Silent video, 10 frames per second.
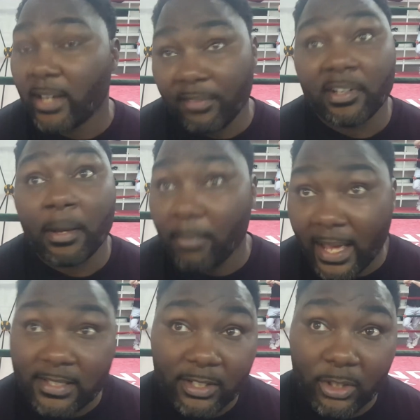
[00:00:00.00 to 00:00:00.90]
never come
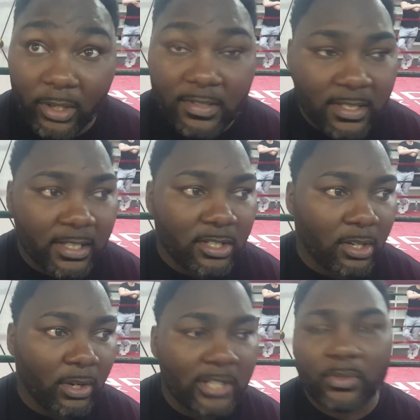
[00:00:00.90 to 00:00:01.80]
back to the UFC.
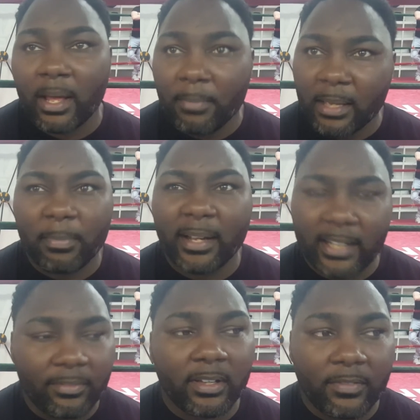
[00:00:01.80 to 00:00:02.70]
So that's what I mean by
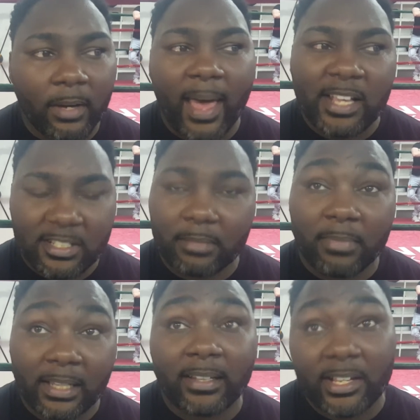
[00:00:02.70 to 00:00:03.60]
never give up. I actually
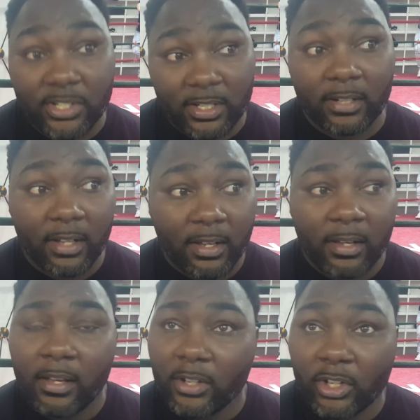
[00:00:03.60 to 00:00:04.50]
mean that shit.
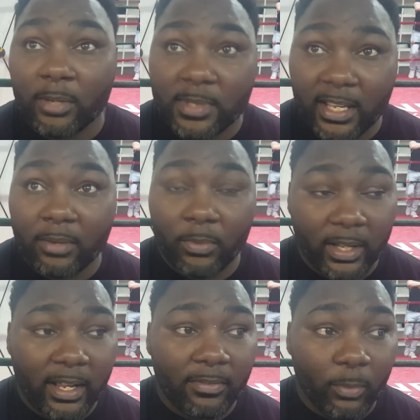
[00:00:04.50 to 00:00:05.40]
You know what I'm saying?
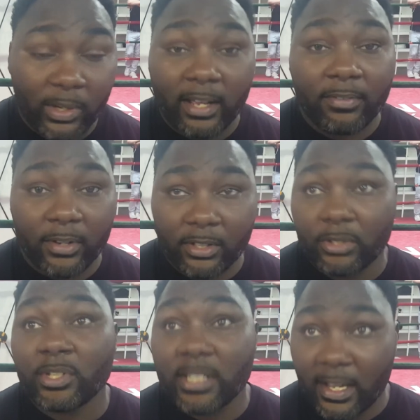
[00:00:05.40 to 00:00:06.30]
Whenever
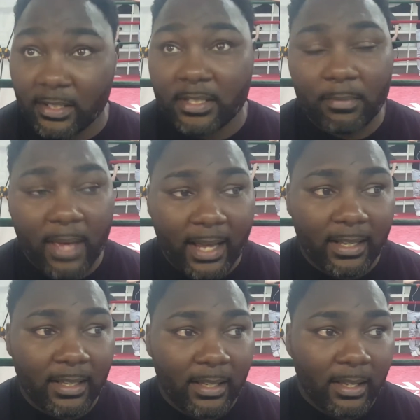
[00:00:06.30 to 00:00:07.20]
you say it to
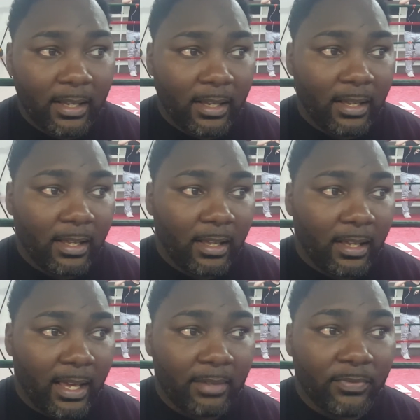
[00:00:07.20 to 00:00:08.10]
somebody.
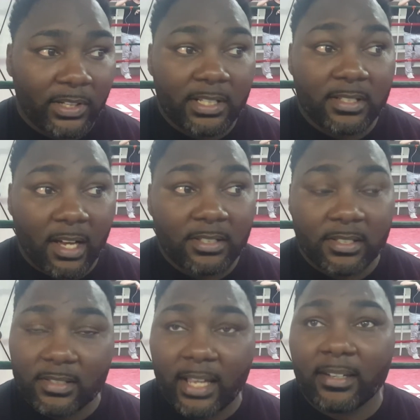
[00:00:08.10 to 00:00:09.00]
And for these
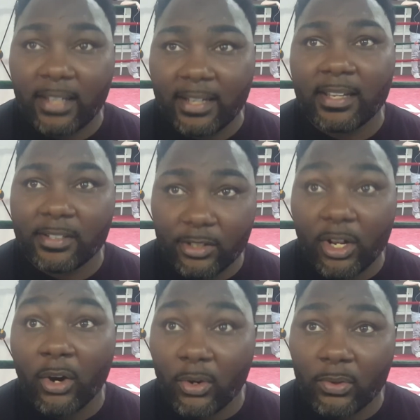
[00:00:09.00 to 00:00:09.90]
youngsters, they need to
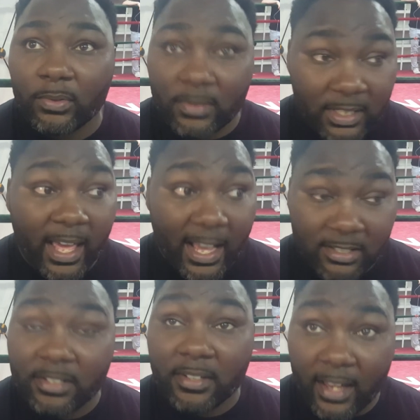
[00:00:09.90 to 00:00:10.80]
know to
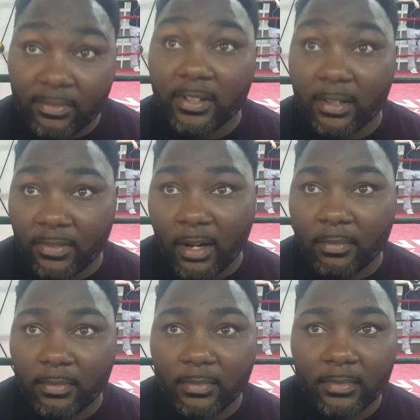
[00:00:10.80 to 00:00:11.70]
actually never give
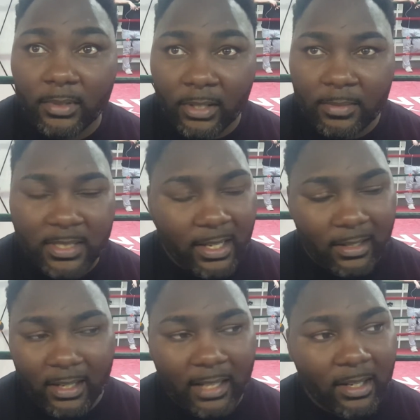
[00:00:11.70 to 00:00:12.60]
up. You know what I'm
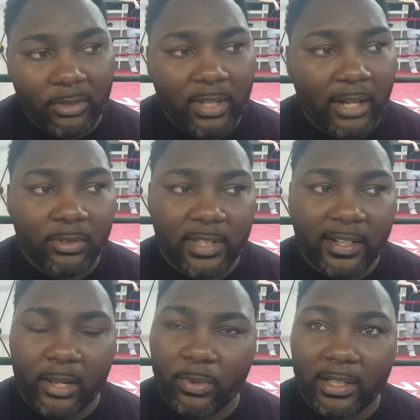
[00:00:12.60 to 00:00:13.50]
saying? I don't
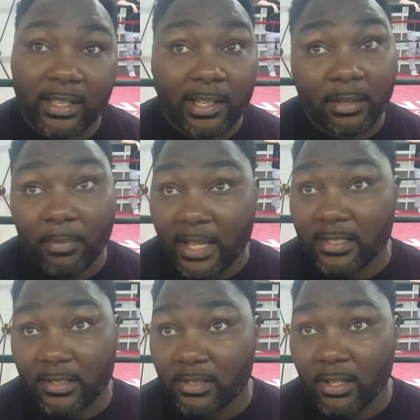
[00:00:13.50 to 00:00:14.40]
think they're really getting the
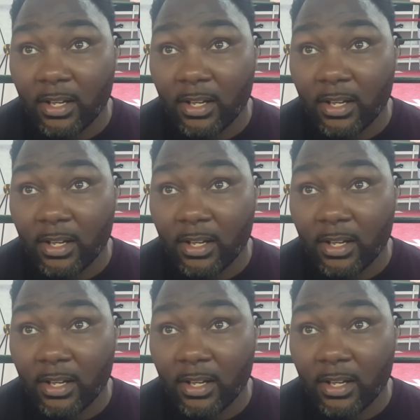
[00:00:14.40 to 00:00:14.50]
message.